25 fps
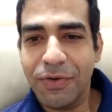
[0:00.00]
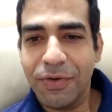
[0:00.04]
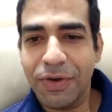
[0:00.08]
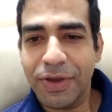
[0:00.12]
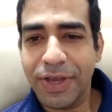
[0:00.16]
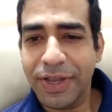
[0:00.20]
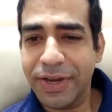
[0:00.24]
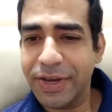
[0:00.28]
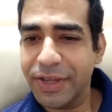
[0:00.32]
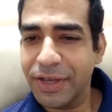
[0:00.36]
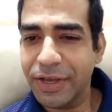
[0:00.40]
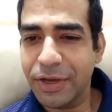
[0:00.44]

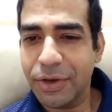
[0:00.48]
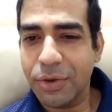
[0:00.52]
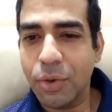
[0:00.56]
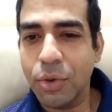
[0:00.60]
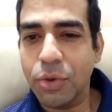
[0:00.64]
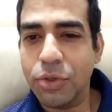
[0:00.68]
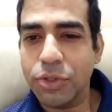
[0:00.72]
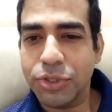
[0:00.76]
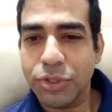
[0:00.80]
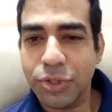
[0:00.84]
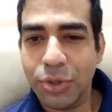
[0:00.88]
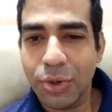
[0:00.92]
getting a
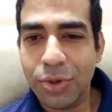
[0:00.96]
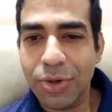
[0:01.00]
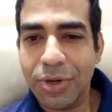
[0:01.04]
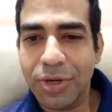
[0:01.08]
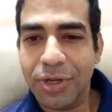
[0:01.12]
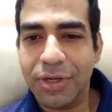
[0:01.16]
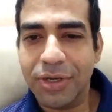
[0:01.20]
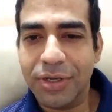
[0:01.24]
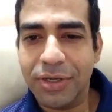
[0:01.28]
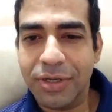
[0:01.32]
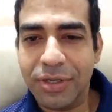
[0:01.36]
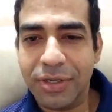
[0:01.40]
cold
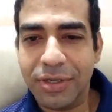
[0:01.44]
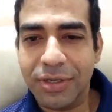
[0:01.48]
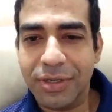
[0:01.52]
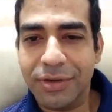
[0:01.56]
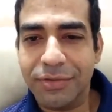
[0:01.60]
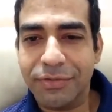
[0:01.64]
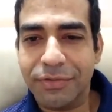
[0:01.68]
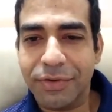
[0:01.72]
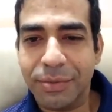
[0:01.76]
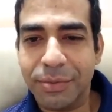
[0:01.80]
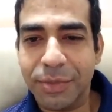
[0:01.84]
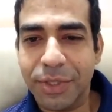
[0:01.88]
shoulder
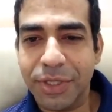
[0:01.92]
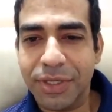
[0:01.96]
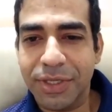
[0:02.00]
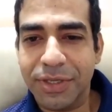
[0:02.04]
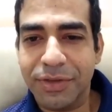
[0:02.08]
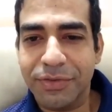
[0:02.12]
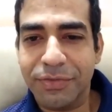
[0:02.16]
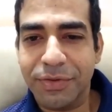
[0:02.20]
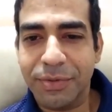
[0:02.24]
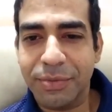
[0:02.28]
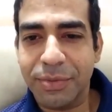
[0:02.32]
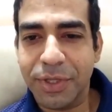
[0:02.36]
from
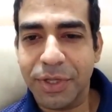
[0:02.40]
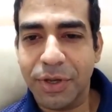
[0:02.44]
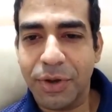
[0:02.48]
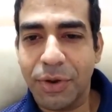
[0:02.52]
the